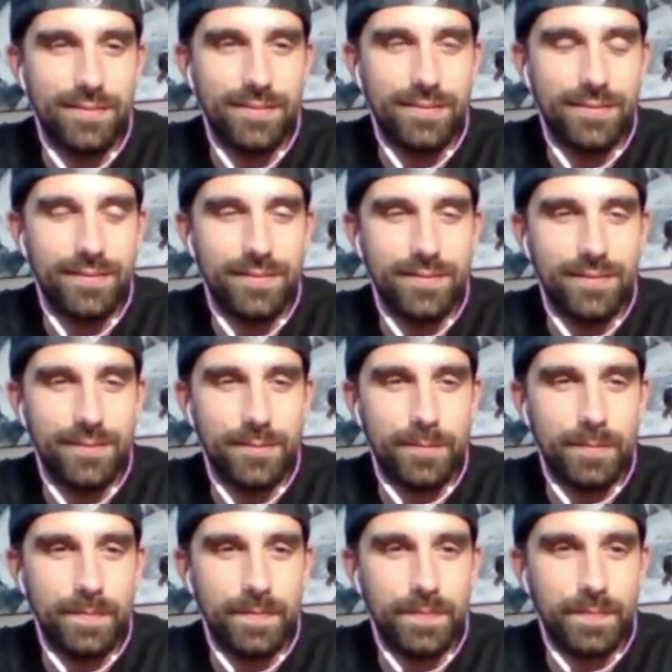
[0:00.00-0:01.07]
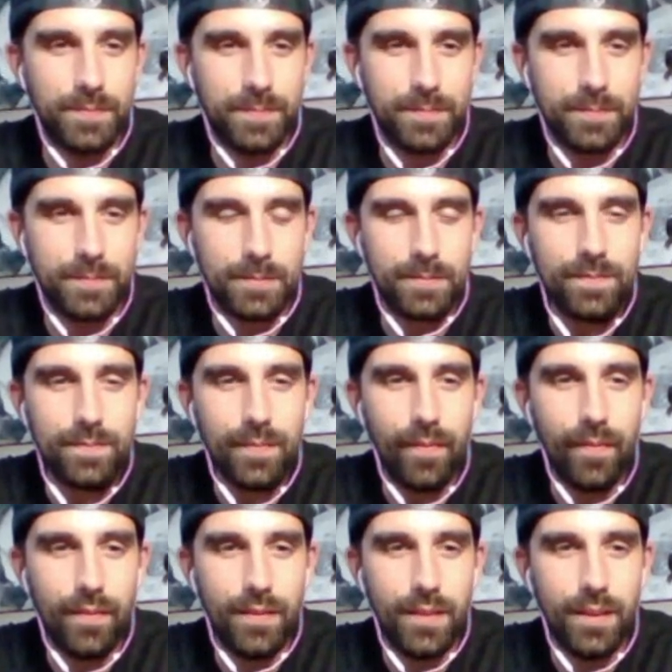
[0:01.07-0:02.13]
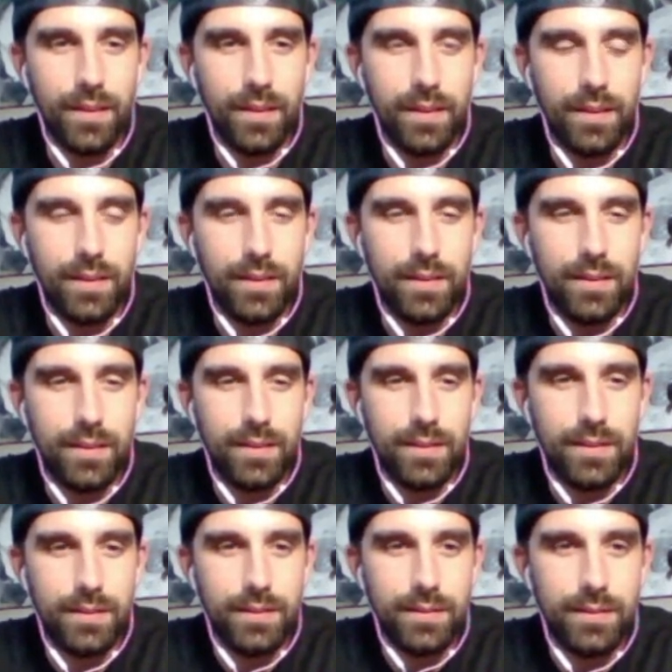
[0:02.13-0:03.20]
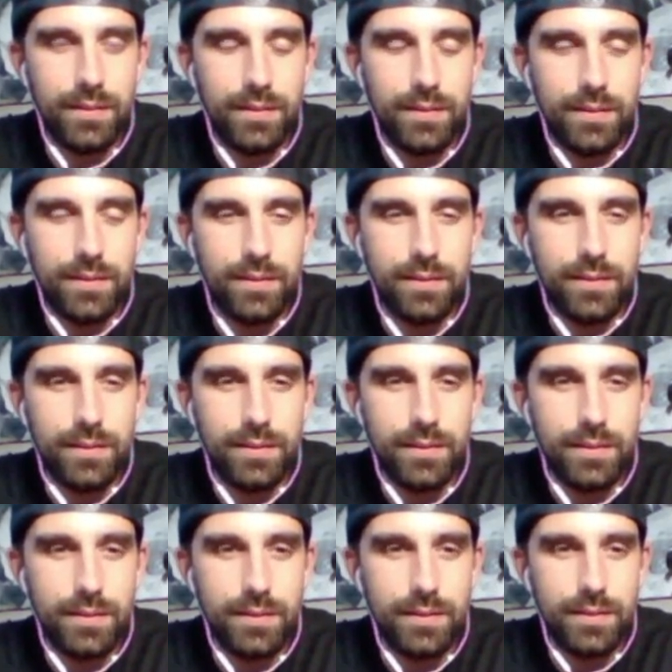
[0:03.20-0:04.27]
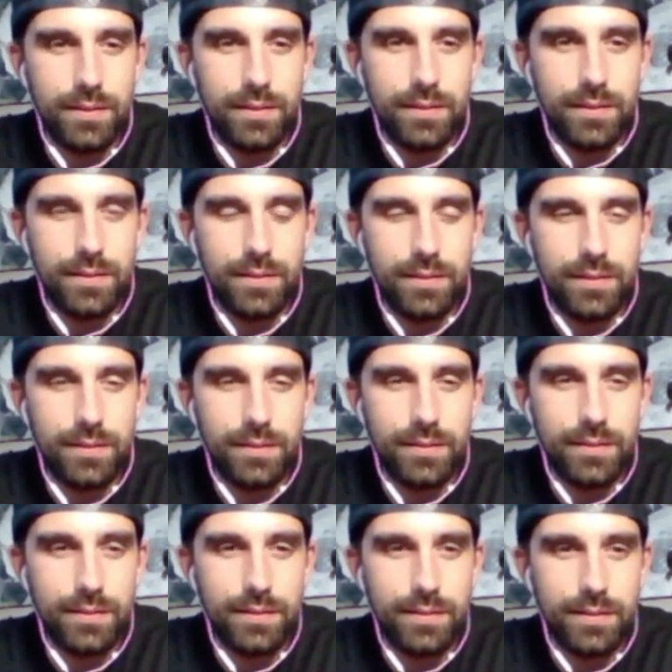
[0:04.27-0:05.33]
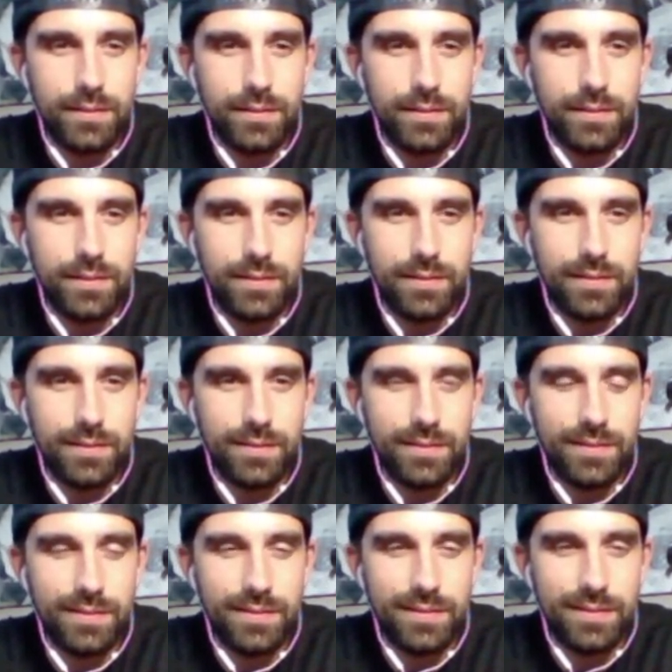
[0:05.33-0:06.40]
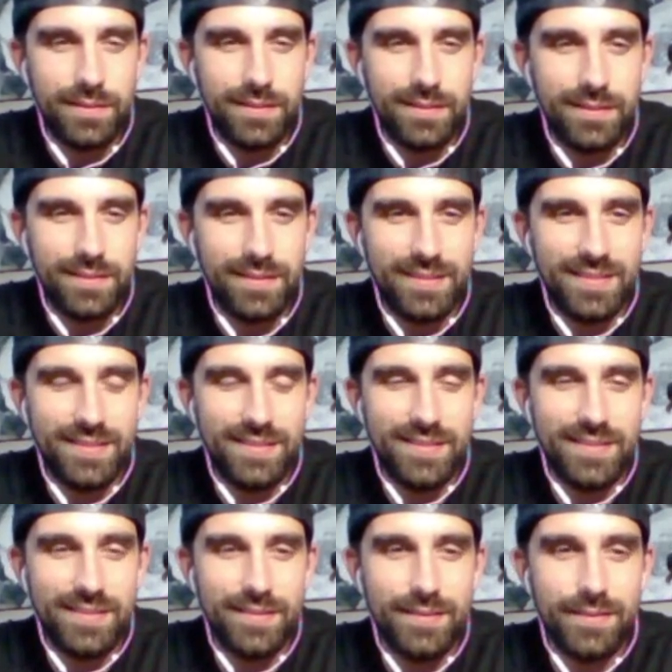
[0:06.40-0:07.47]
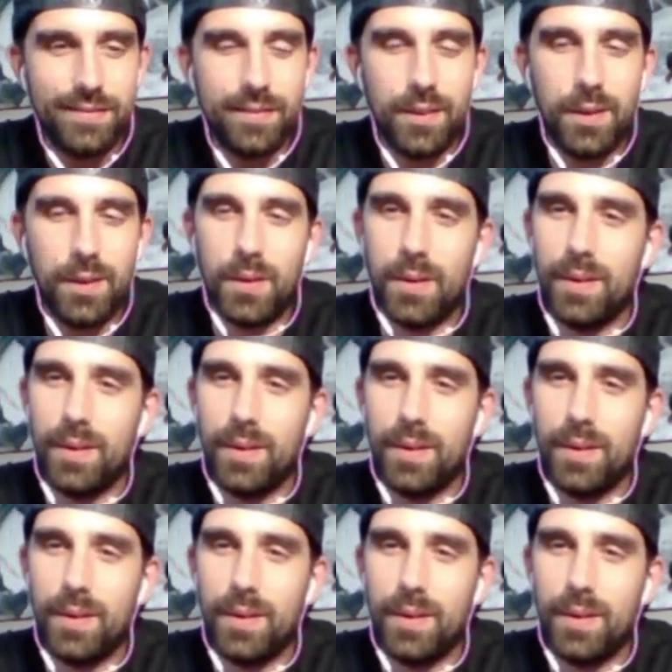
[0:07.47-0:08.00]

This person isn't speaking.